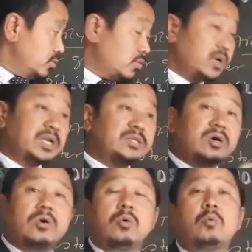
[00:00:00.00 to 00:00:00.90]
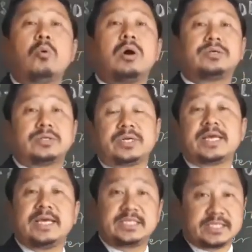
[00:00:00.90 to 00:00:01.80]
only the water
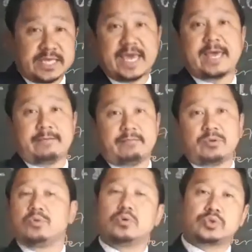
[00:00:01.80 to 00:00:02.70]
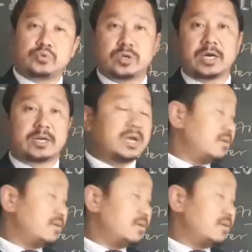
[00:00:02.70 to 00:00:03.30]
is there, no sugar.